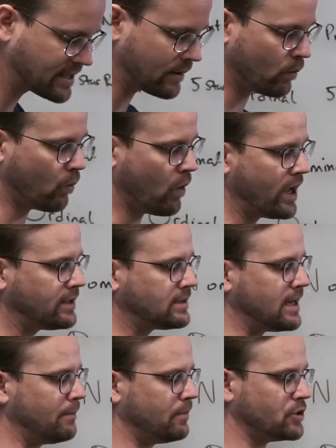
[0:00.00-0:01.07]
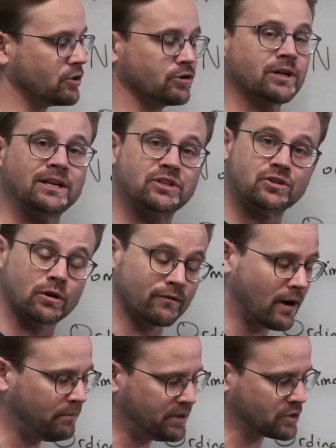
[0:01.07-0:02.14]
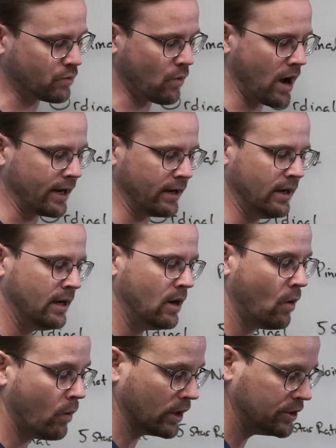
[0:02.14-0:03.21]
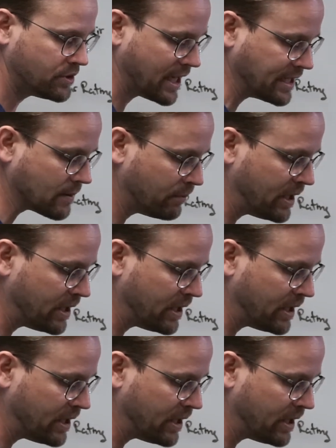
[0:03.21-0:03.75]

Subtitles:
I said, what temperature should I serve up this wine? Well, you say it's a